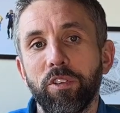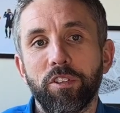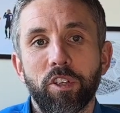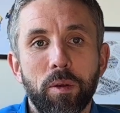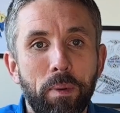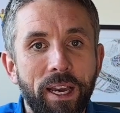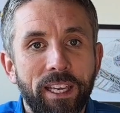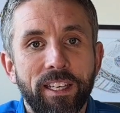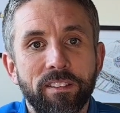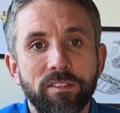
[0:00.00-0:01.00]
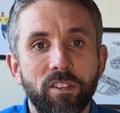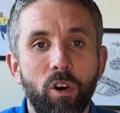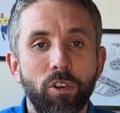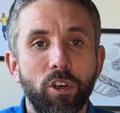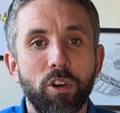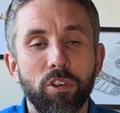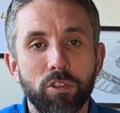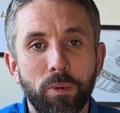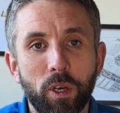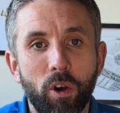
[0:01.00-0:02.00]
that's going to bang in all the goals
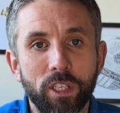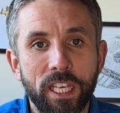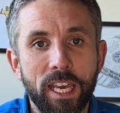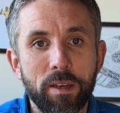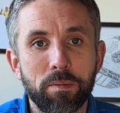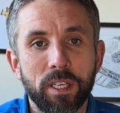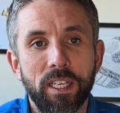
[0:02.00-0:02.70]
and win all the games.